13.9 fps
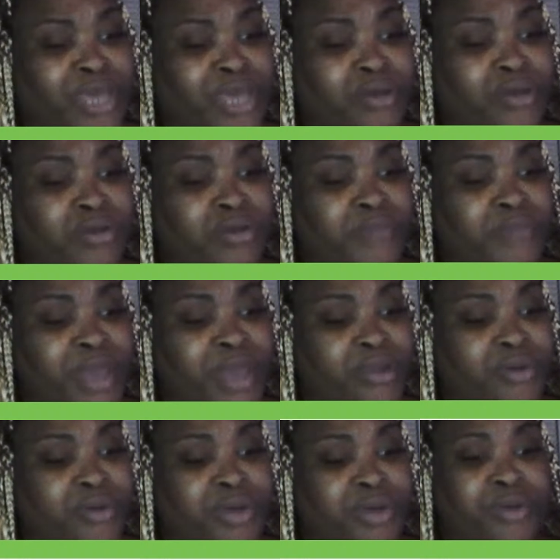On the patio
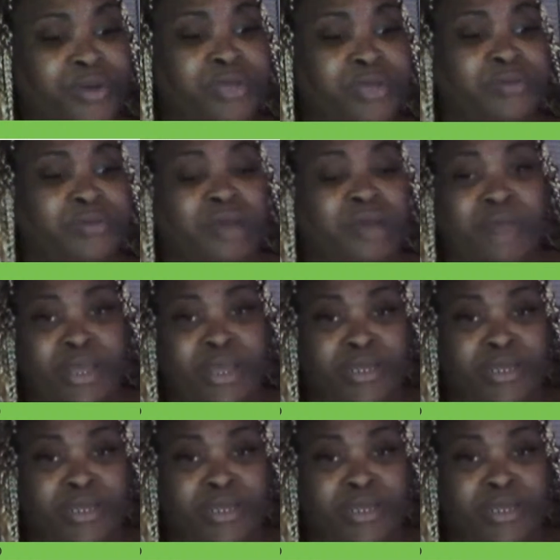area, all right?